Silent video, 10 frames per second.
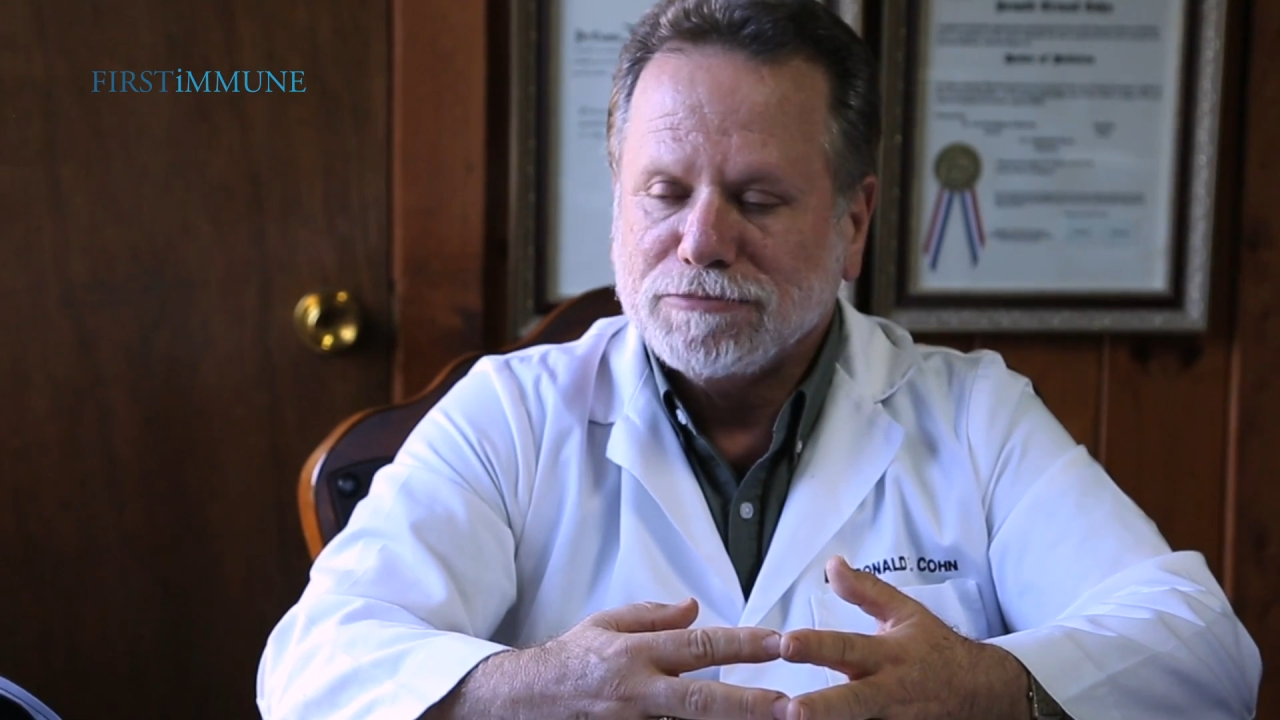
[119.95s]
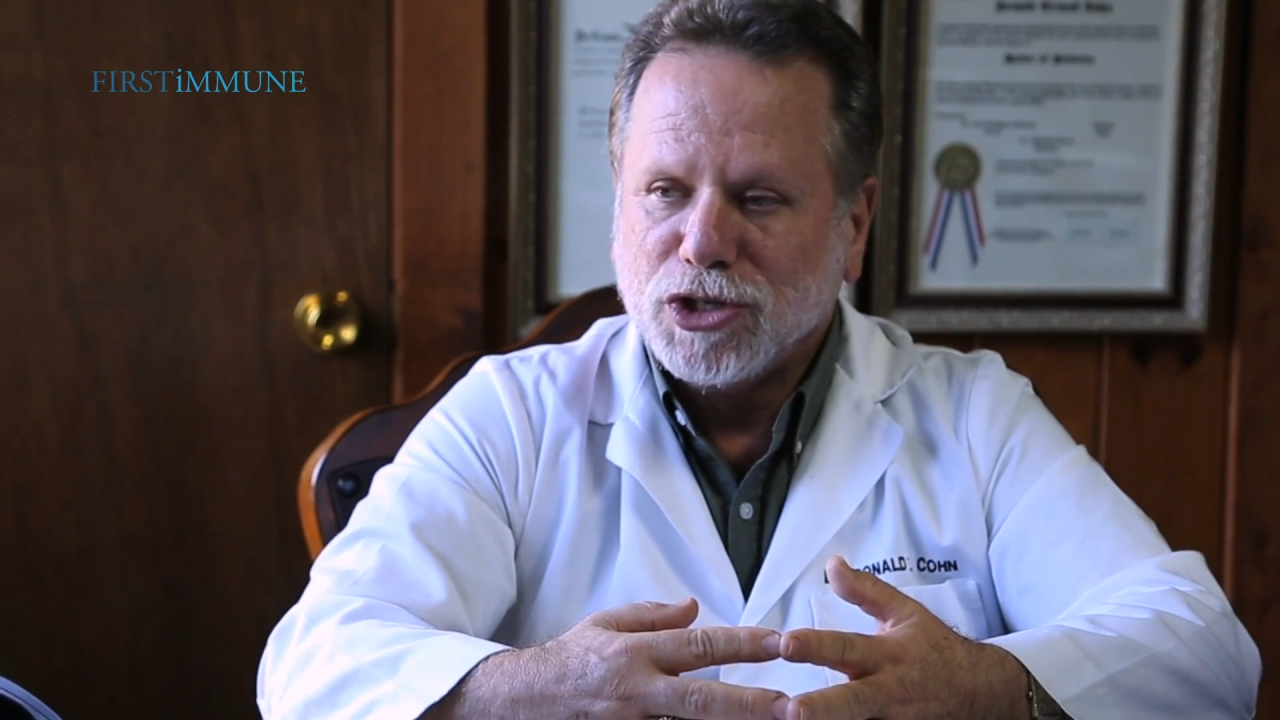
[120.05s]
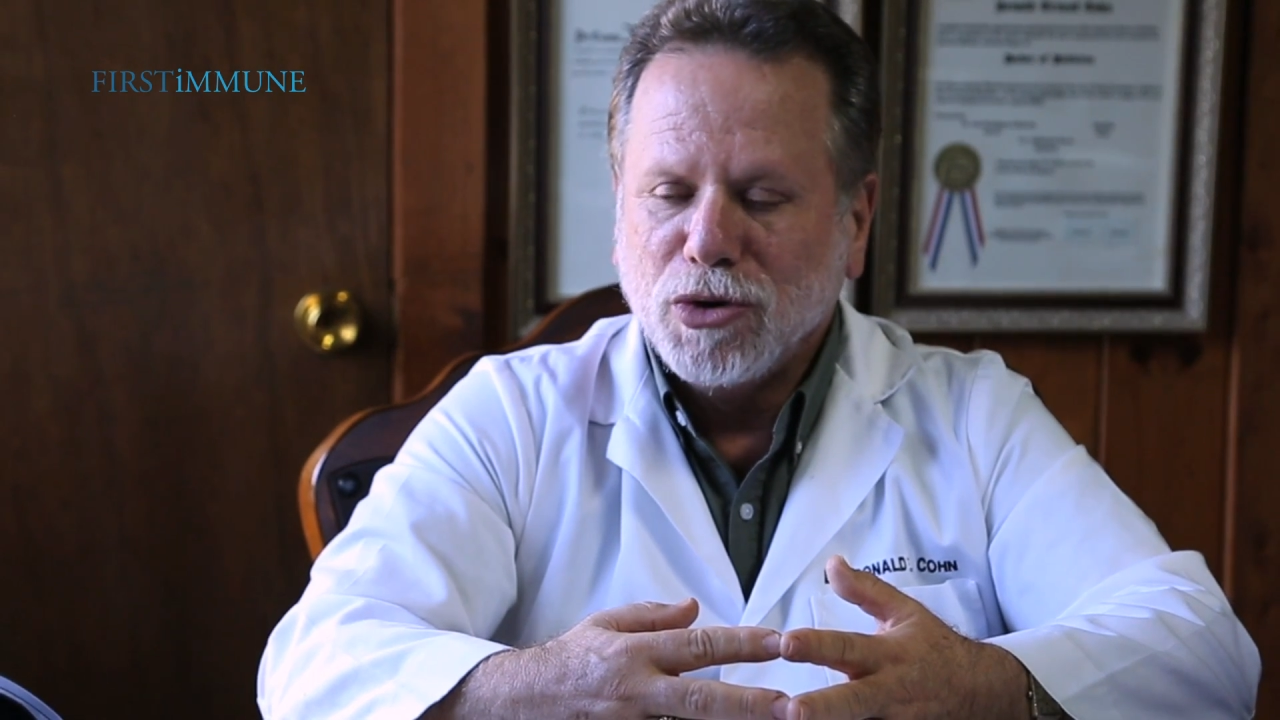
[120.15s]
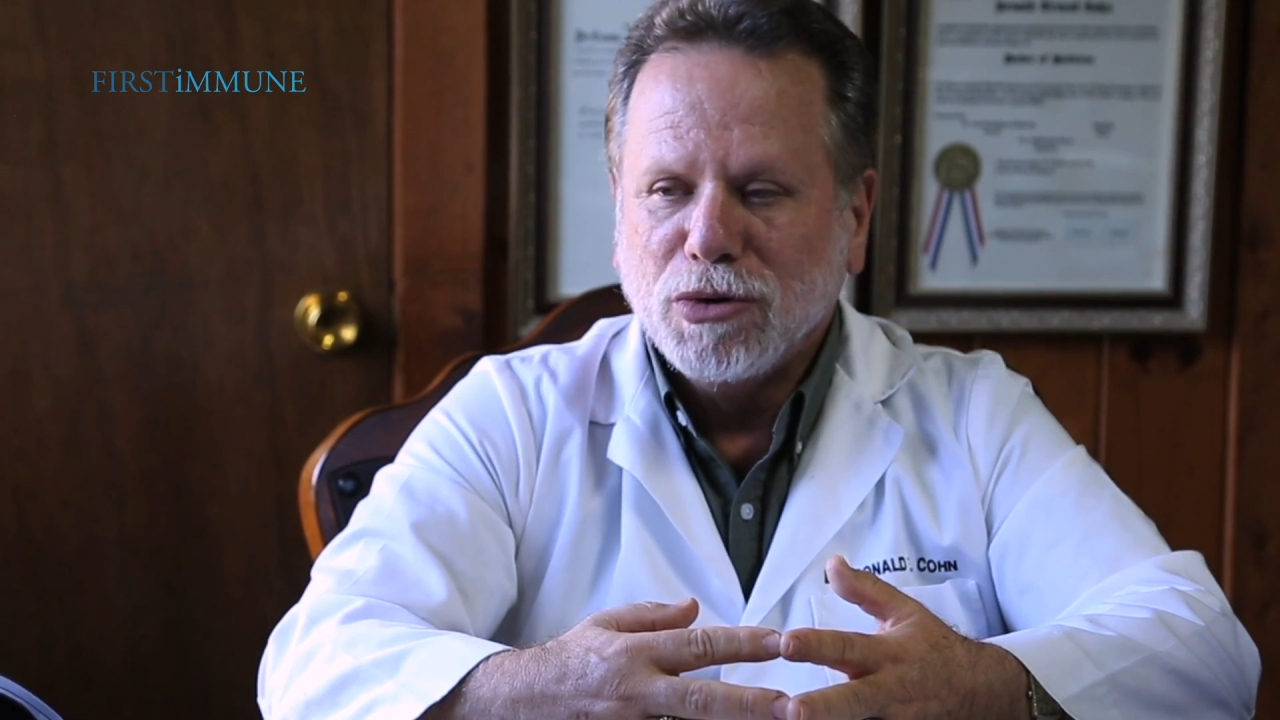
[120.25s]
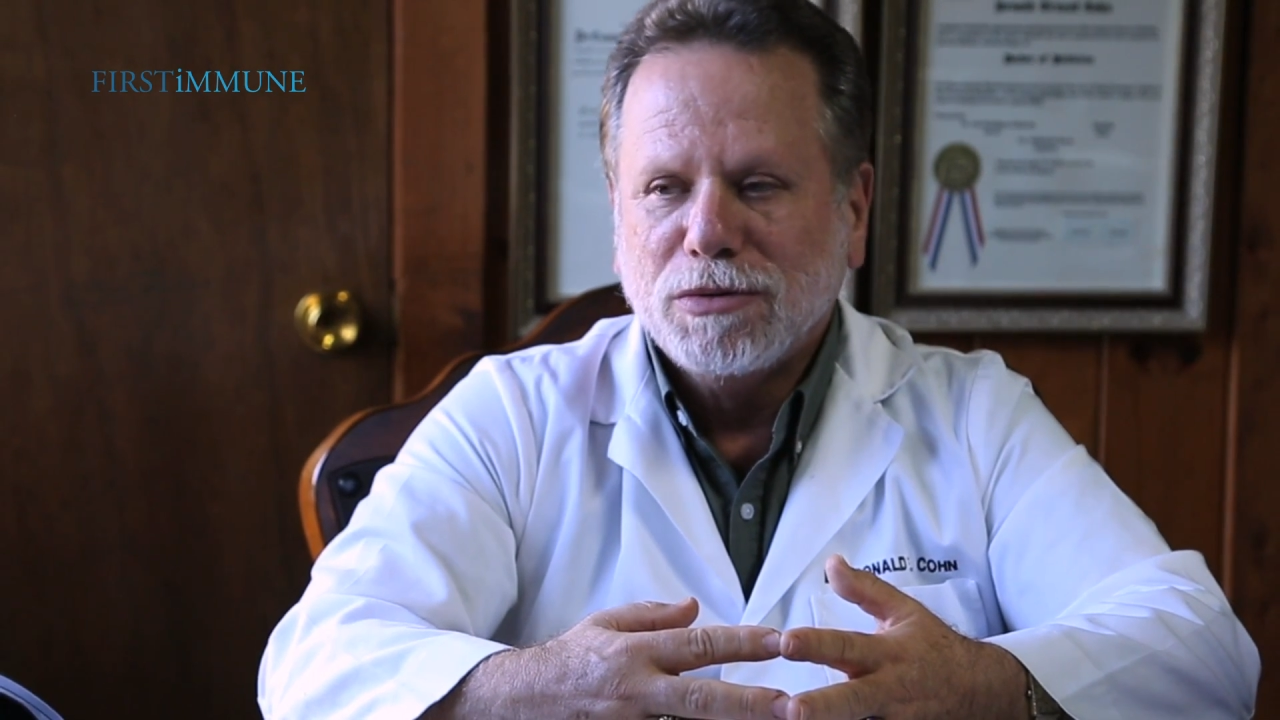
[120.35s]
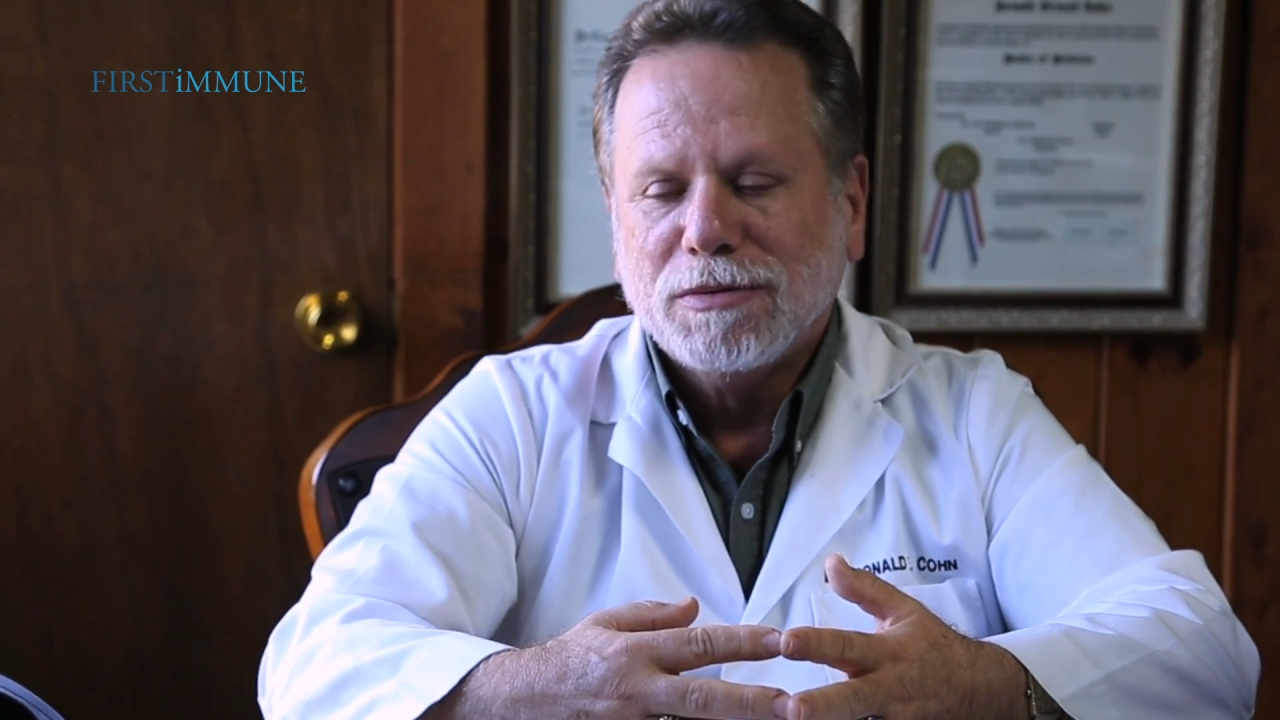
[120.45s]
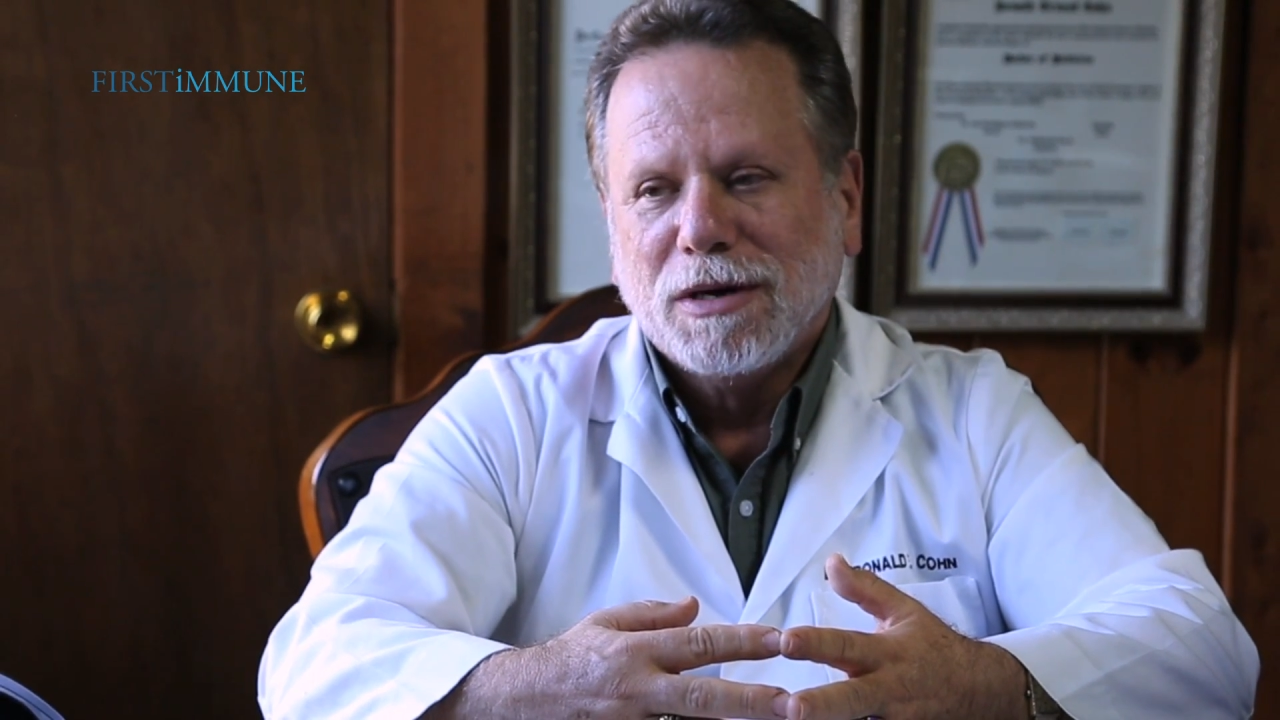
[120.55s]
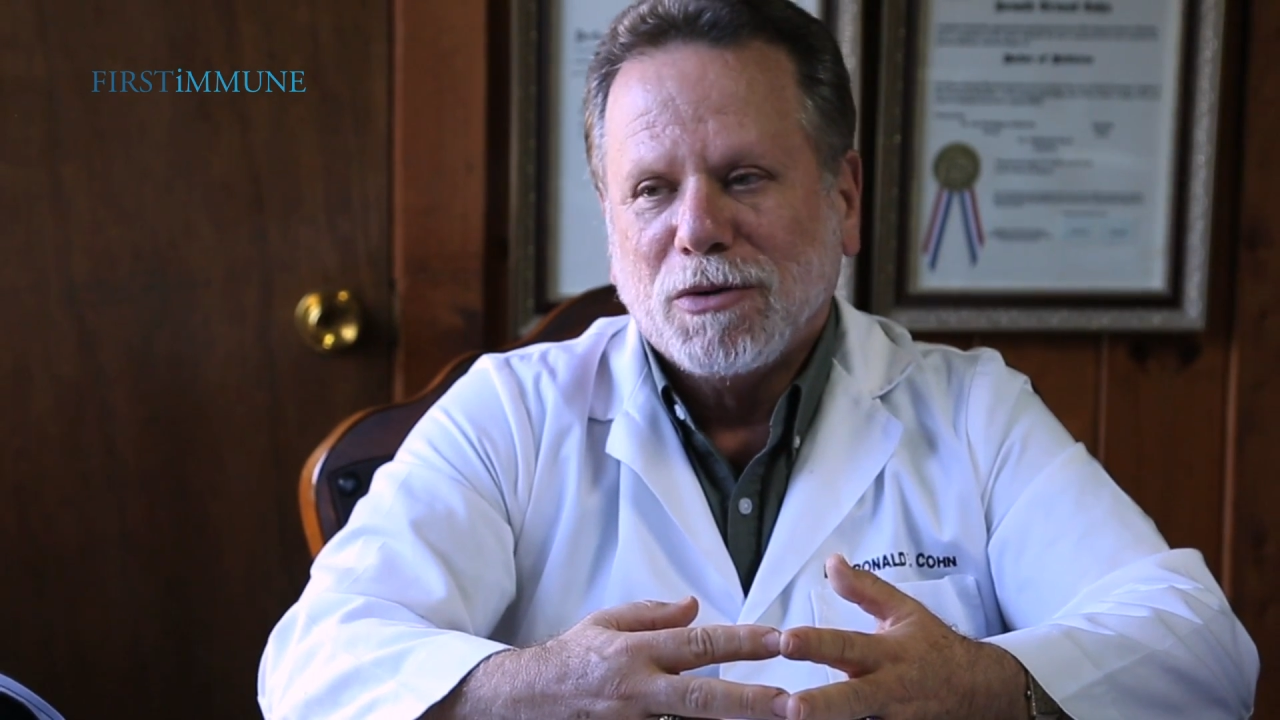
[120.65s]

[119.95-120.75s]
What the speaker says: do